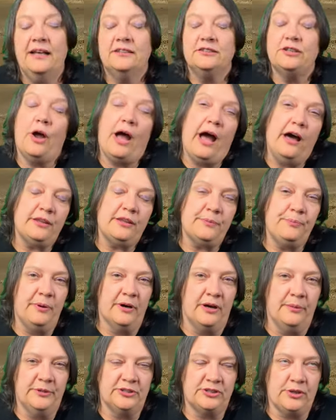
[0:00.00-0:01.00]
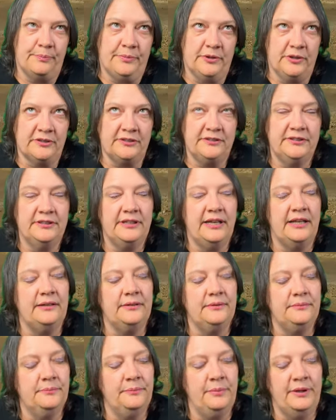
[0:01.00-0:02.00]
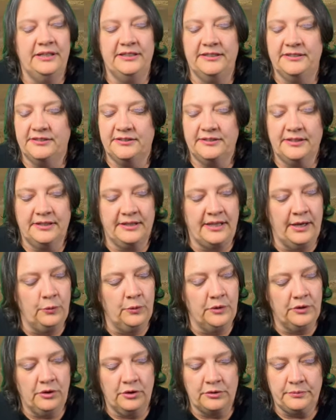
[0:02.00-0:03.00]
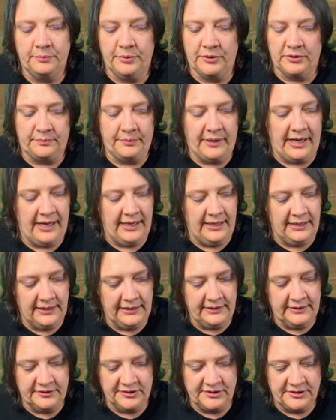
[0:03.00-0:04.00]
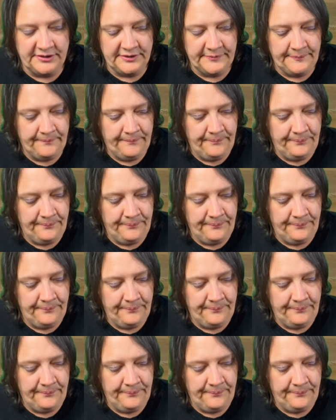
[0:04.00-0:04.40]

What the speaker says: So how the pyramids are built, and please, they were not built by aliens.